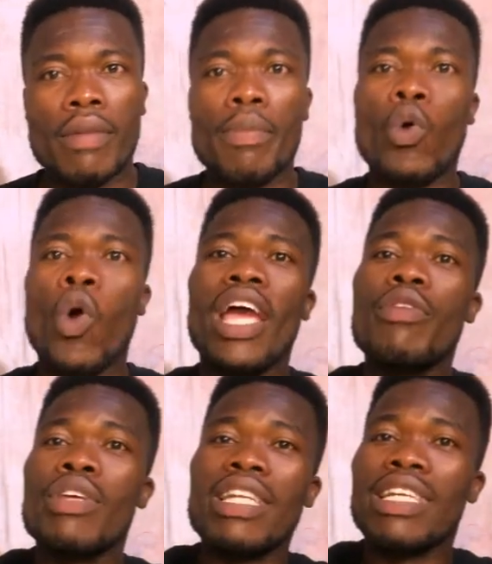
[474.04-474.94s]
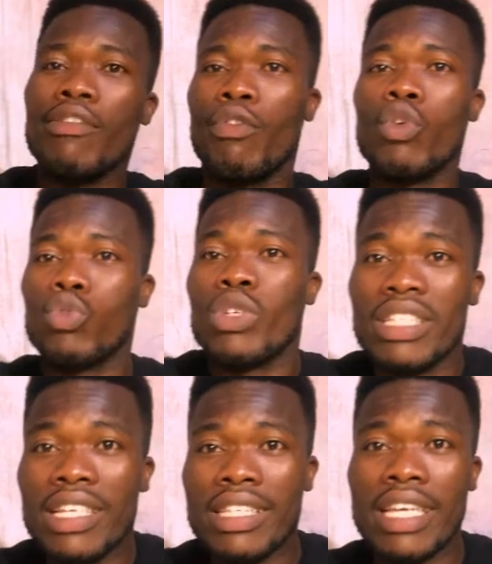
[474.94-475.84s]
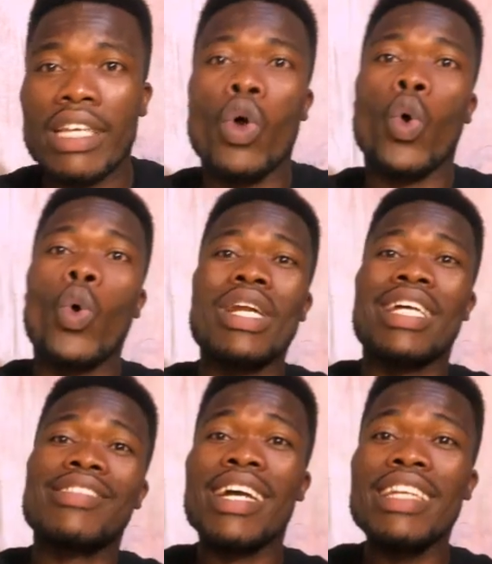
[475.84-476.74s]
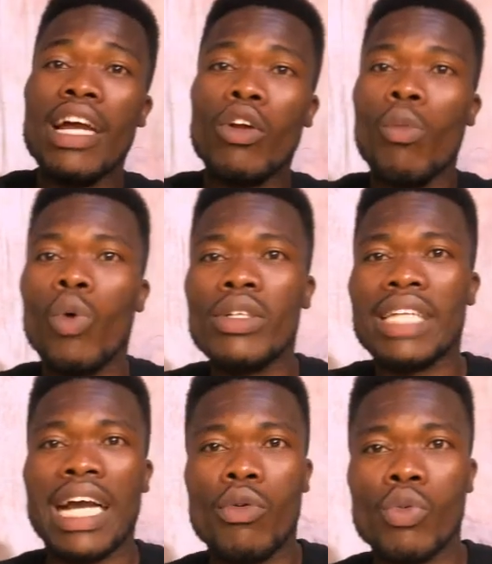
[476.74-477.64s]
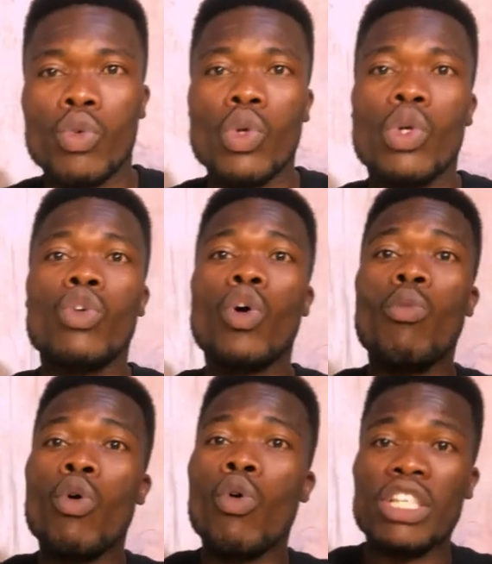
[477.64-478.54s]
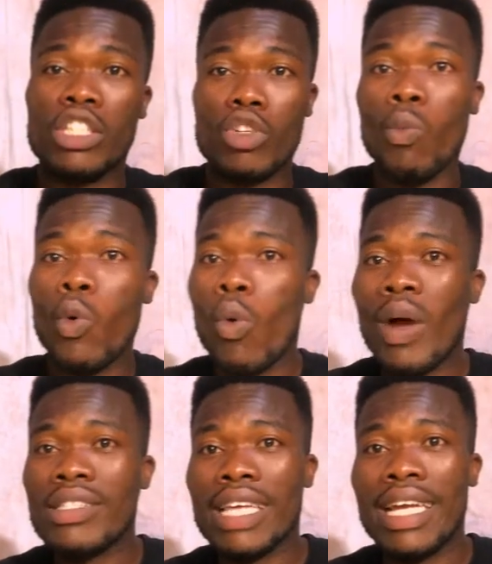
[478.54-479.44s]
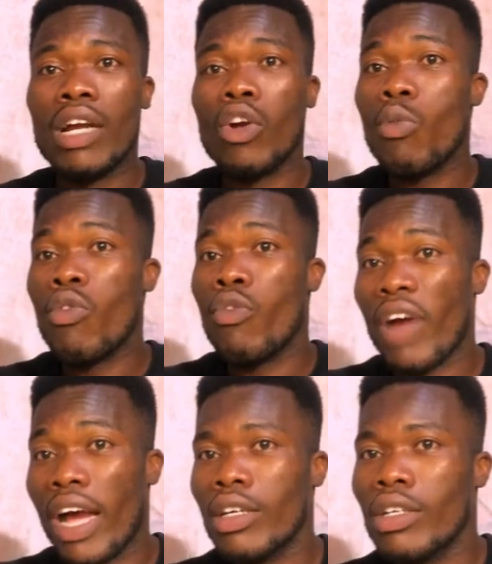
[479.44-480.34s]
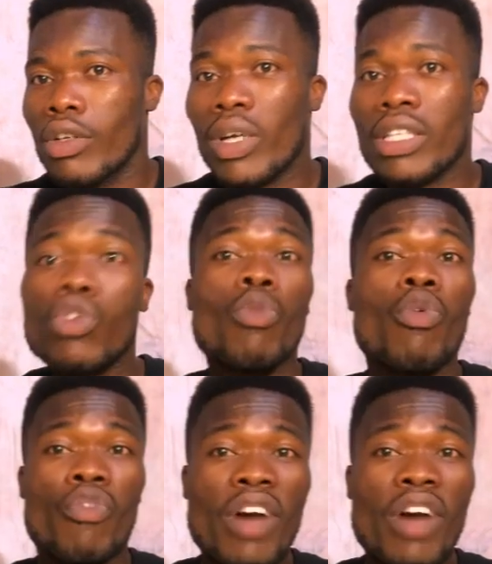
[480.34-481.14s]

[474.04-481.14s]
Because Edwin and down for no such say, on the Sunday, no more town, no more, show more one side, and no more fat, what is almost